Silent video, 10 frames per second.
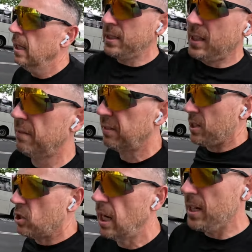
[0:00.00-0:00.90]
Stuff
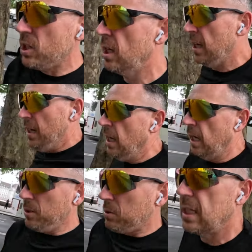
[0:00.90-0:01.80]
does change,
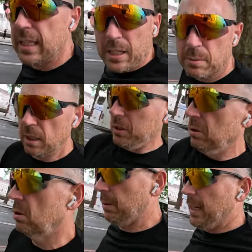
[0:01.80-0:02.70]
and you'll see that as we go
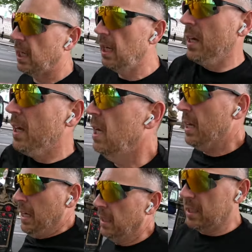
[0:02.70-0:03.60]
through the week,
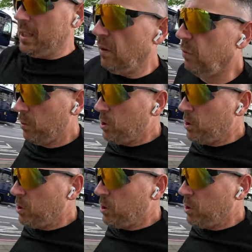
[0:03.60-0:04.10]
that stuff will